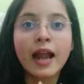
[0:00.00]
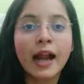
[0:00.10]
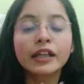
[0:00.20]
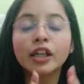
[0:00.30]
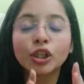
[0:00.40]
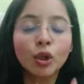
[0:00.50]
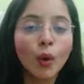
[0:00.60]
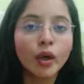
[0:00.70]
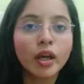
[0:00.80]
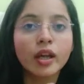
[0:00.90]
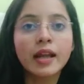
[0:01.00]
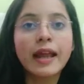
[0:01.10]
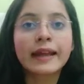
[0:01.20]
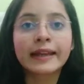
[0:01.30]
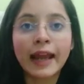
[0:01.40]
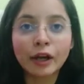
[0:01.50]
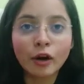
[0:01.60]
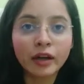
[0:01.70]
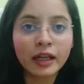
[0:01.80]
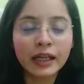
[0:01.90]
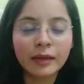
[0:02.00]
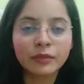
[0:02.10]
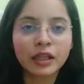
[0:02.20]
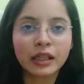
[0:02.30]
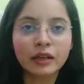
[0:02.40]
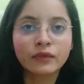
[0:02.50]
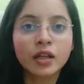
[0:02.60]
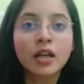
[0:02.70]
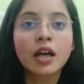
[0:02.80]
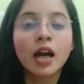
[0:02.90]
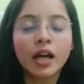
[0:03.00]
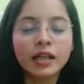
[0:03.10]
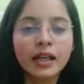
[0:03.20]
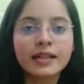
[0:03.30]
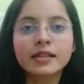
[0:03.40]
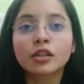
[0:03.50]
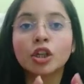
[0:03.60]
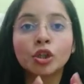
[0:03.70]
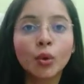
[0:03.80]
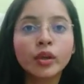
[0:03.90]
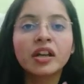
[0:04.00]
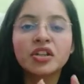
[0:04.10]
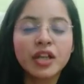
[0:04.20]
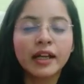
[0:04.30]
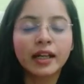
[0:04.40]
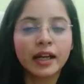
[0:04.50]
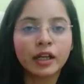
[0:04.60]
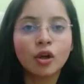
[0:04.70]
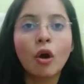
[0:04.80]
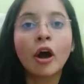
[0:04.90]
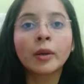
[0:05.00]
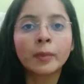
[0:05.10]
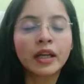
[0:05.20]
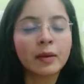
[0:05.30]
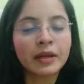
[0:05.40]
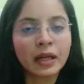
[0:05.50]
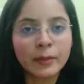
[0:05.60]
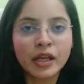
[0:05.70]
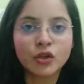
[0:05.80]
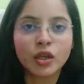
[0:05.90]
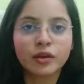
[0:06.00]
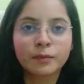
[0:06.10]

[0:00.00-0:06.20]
and the donor cannot reclaim the gift unless the donee rejects it on becoming a major.